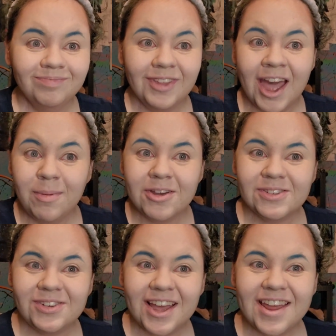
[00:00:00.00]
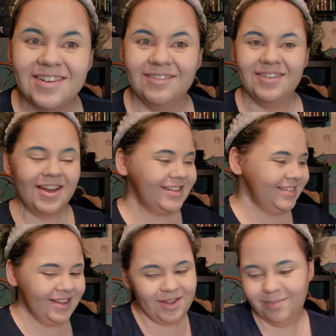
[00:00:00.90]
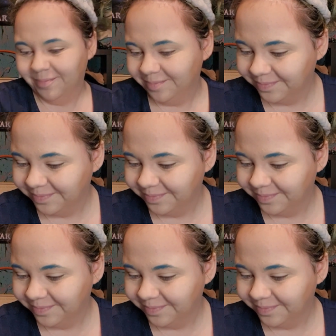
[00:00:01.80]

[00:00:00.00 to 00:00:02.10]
Eyebrows are done! Awesome!